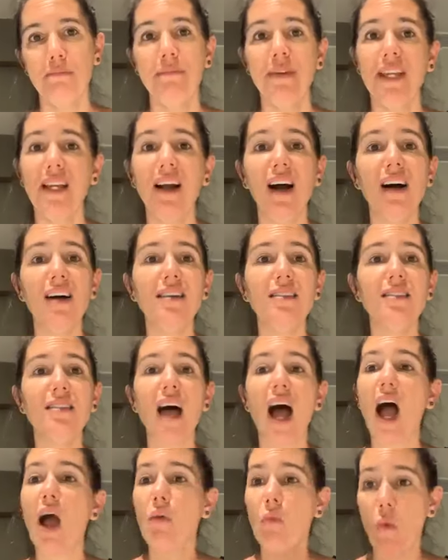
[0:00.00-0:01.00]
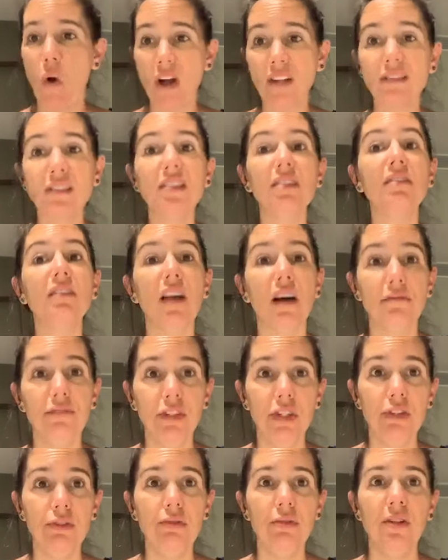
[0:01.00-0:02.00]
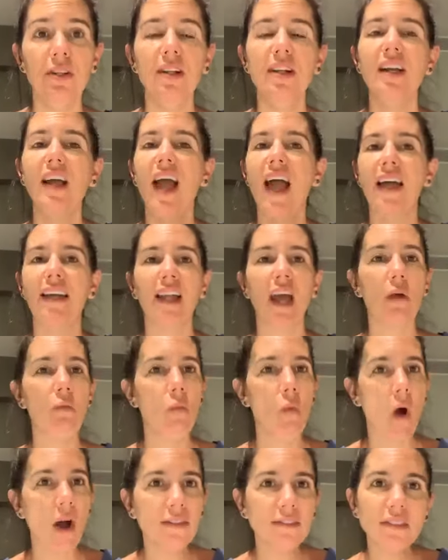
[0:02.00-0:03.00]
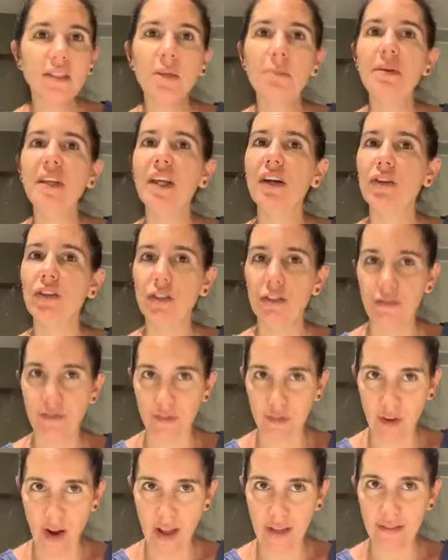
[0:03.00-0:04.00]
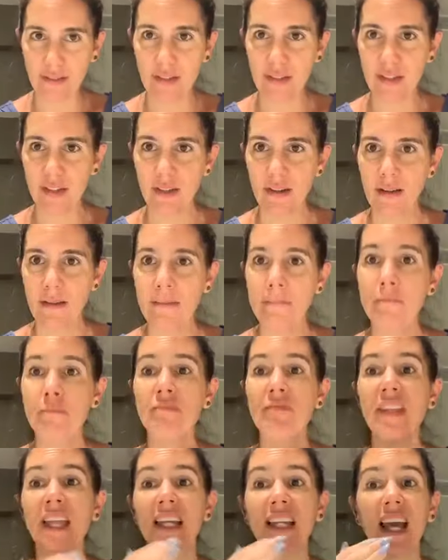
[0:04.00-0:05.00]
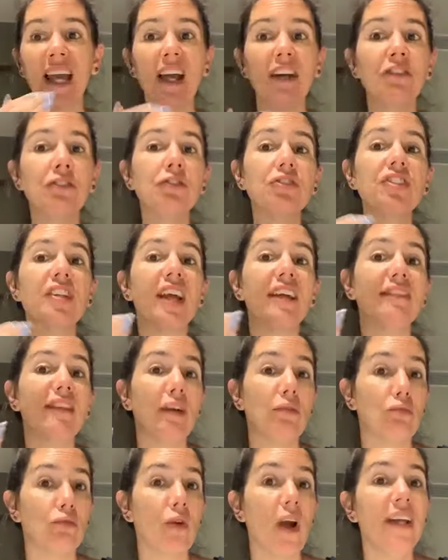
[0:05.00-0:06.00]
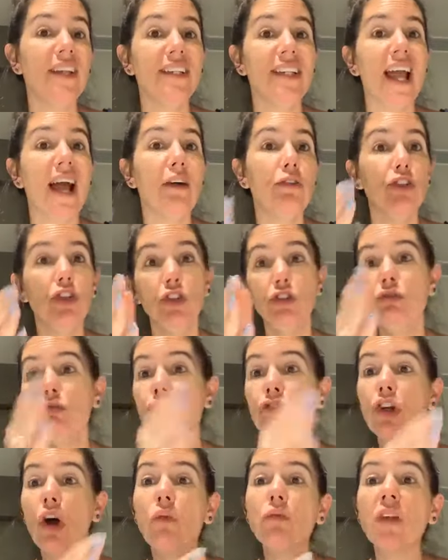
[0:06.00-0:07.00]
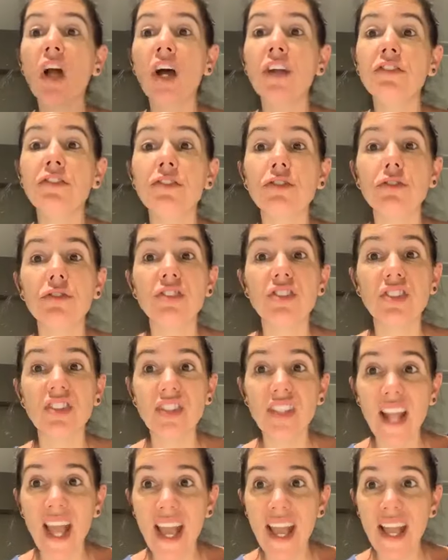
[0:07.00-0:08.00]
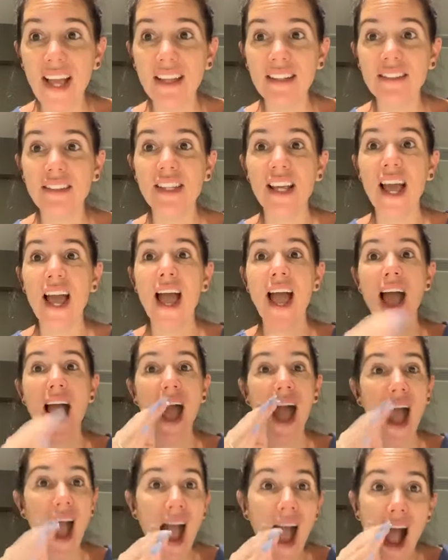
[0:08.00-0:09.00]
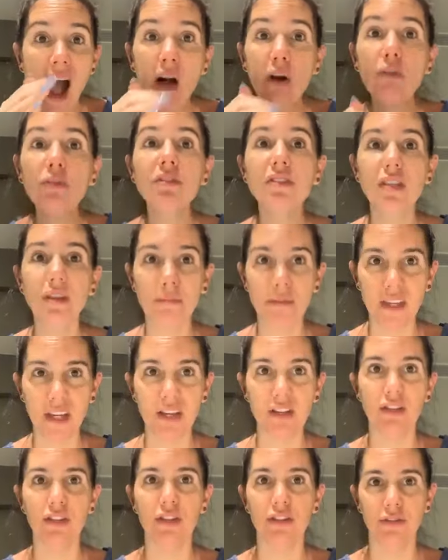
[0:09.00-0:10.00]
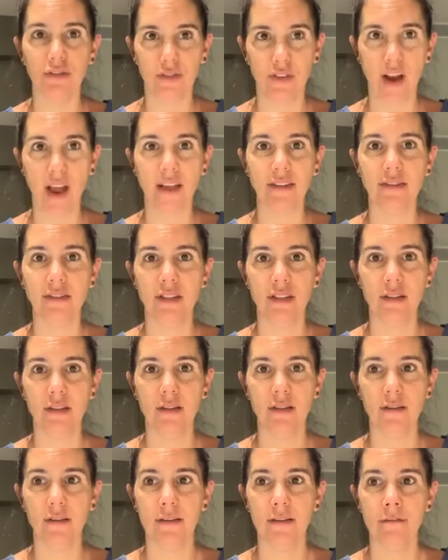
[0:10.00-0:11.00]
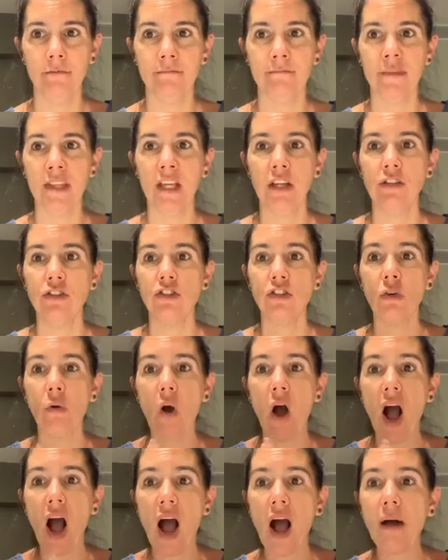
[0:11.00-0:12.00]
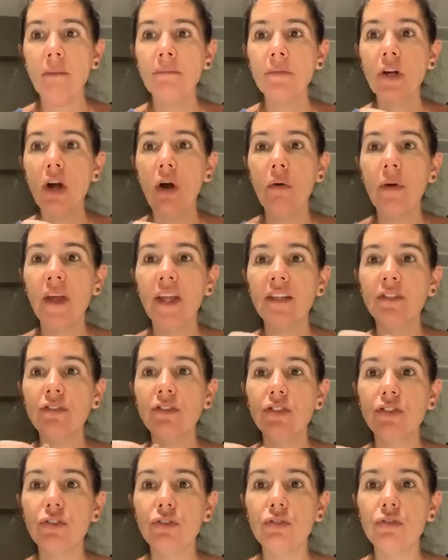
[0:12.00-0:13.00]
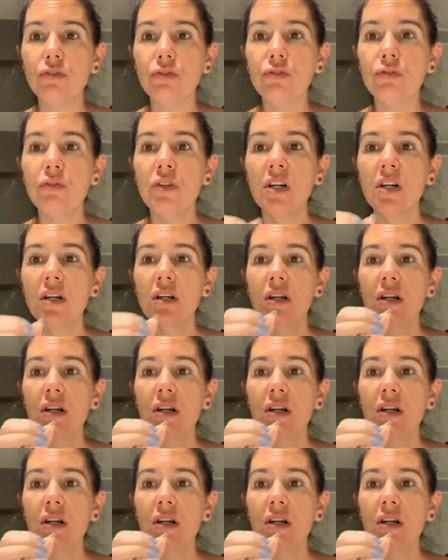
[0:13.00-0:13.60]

because I want to love you and I want to be a good friend. And I understand that right now you don't understand how to be a good friend. So I'm going to